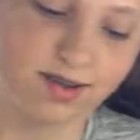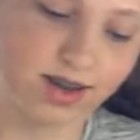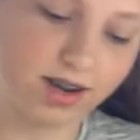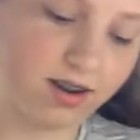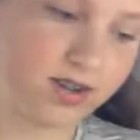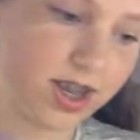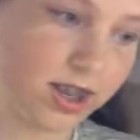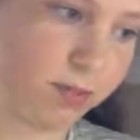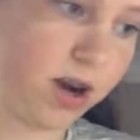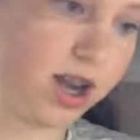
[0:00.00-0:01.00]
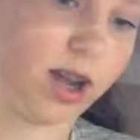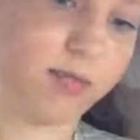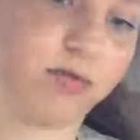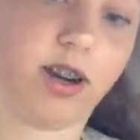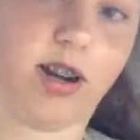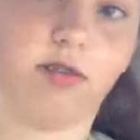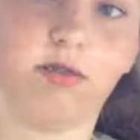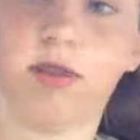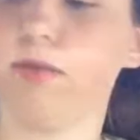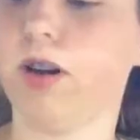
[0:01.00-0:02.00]
So now I have to get the pineapple
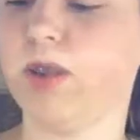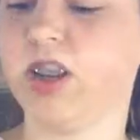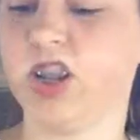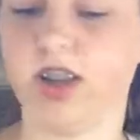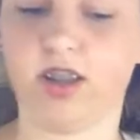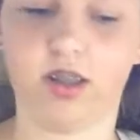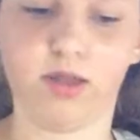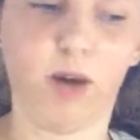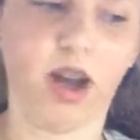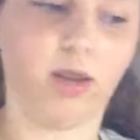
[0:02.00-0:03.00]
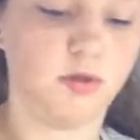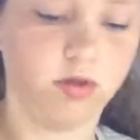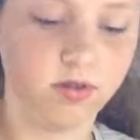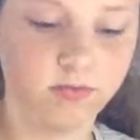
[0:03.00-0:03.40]
out. Wait, why am I shaking it? It's pineapple.